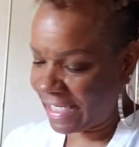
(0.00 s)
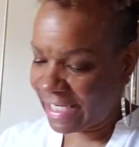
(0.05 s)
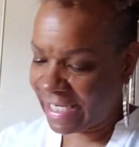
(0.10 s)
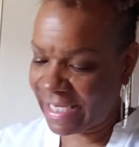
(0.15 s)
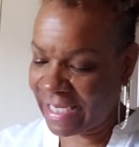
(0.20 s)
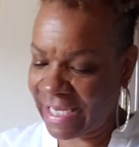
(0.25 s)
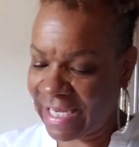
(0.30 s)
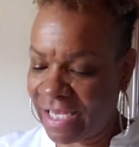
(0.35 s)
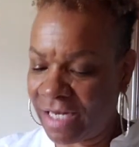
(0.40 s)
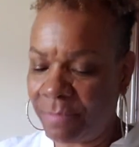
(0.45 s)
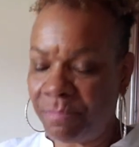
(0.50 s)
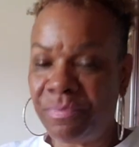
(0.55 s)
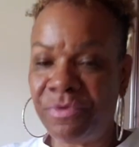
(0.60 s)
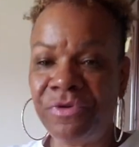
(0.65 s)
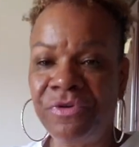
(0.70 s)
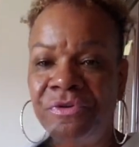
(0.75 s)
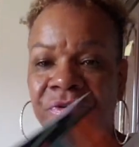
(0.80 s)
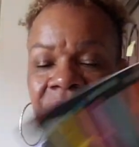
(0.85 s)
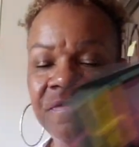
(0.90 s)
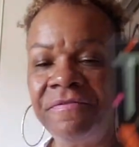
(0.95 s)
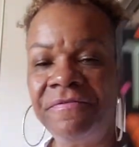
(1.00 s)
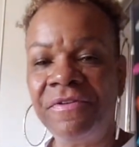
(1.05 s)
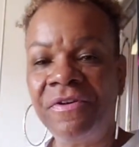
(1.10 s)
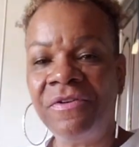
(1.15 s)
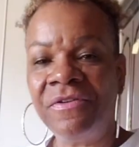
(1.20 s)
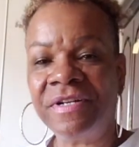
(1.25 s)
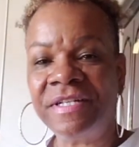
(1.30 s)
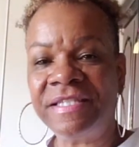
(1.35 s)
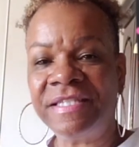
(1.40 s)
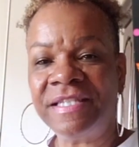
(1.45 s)
And
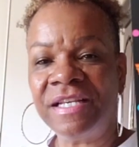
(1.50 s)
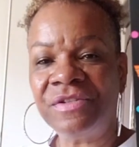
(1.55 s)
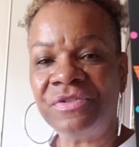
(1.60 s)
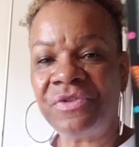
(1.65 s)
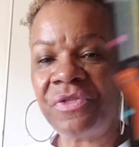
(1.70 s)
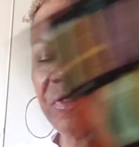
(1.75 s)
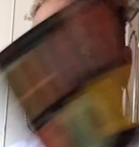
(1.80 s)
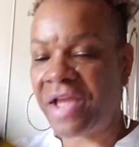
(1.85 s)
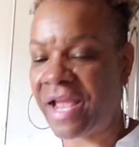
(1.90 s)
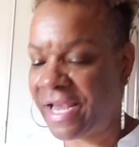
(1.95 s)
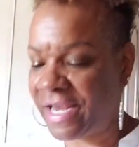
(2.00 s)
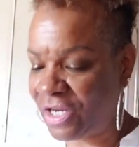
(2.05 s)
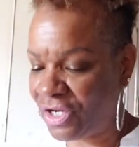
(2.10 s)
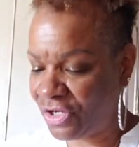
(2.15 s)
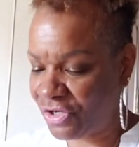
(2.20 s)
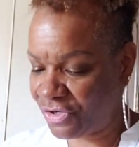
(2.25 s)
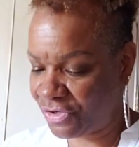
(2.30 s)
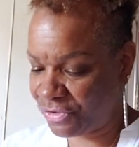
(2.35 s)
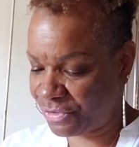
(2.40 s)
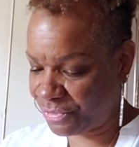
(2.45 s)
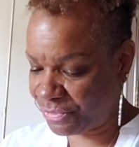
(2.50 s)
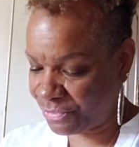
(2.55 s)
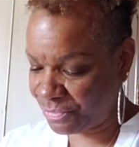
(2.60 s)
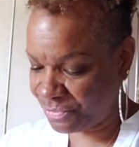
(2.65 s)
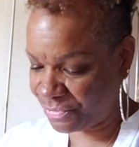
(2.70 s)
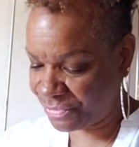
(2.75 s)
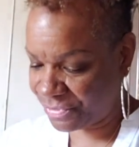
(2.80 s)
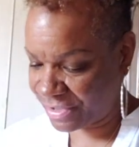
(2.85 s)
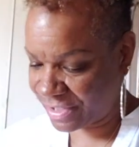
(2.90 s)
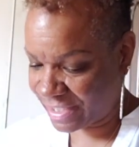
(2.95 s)
beautiful. It says thank
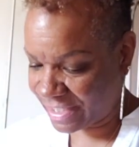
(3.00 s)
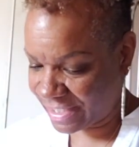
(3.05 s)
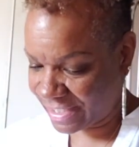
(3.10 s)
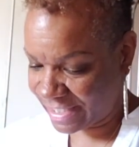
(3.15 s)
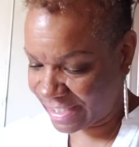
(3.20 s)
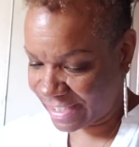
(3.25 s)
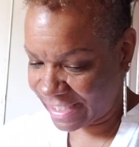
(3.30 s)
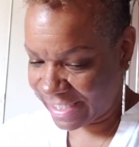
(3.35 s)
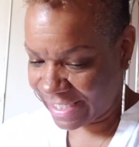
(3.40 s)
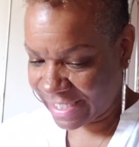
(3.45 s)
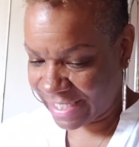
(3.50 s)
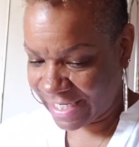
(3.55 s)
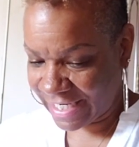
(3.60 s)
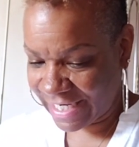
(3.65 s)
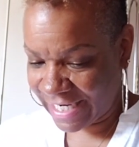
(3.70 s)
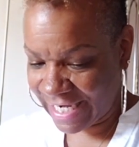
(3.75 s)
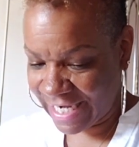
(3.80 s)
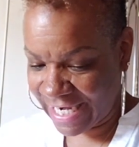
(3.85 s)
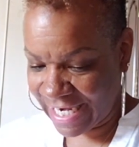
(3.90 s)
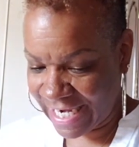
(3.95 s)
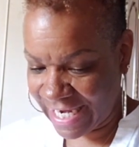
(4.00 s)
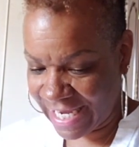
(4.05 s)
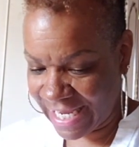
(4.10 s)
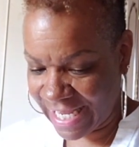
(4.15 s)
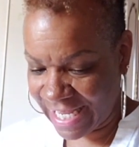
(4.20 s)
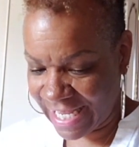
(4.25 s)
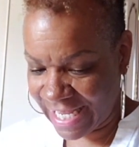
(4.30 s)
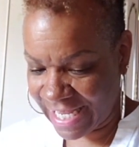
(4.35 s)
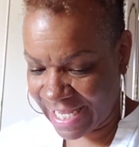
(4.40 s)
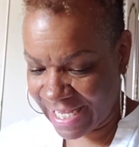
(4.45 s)
you.
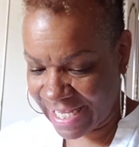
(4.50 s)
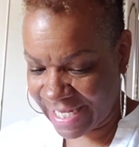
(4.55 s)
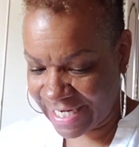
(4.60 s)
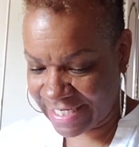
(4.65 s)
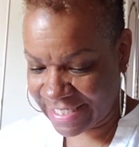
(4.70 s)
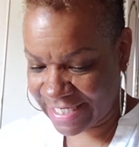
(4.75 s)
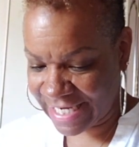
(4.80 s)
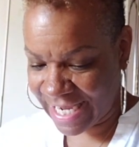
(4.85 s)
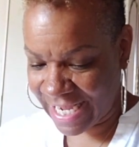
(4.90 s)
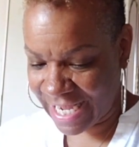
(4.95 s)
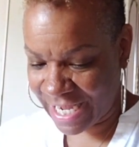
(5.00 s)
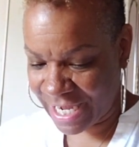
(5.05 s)
And,